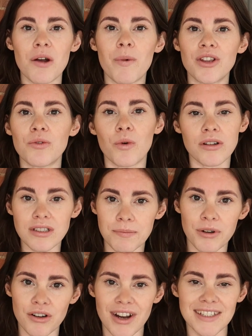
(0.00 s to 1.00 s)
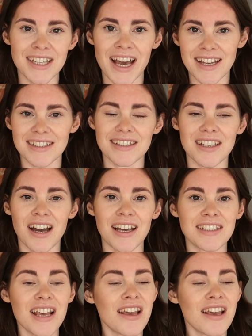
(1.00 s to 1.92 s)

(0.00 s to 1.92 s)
when you want to progress that exercise.